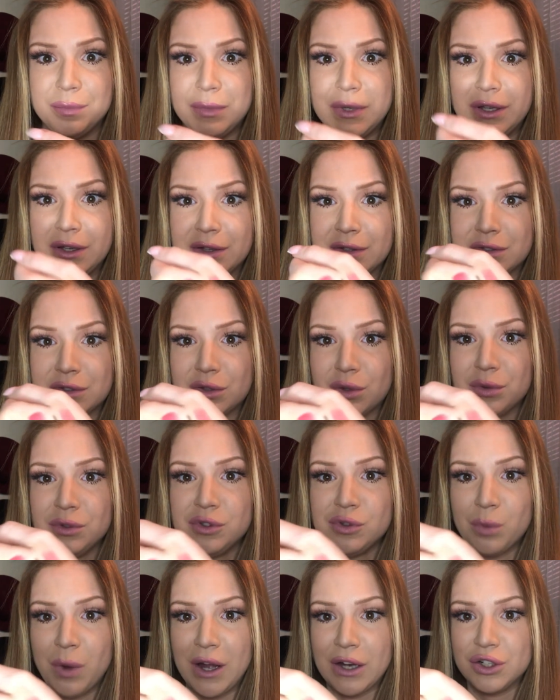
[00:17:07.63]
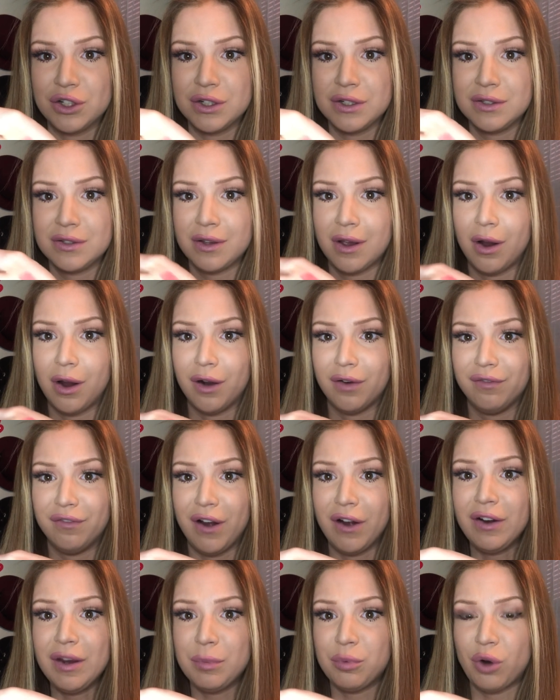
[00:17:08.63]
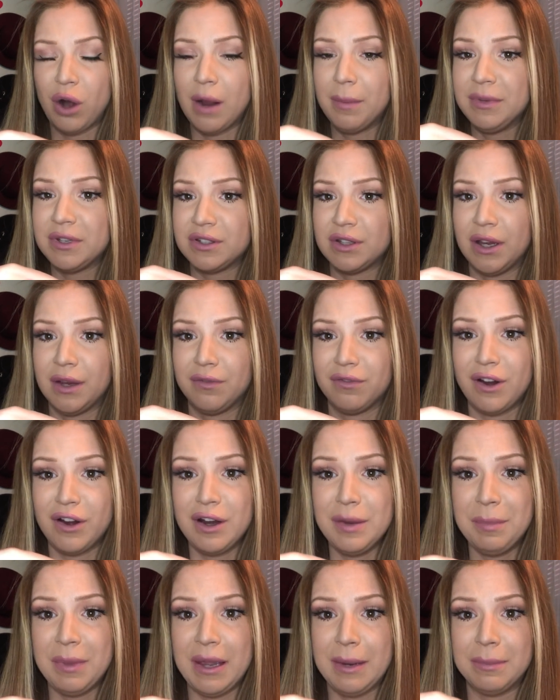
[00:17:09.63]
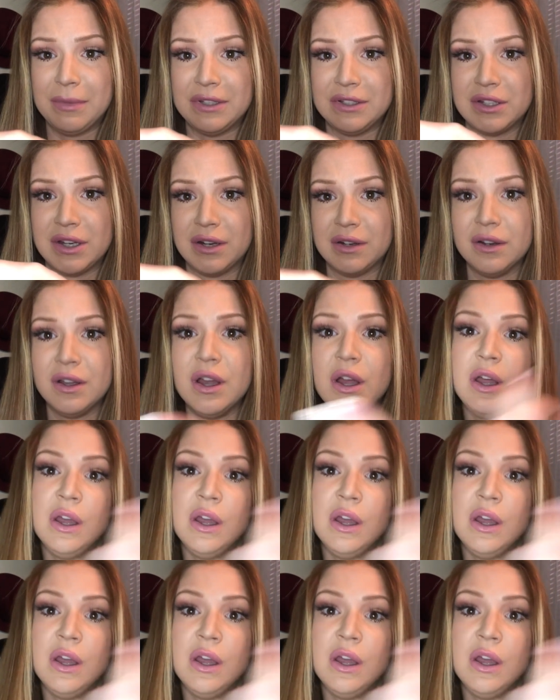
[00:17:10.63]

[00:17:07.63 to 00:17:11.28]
because those swatches are very promising, very pigmented.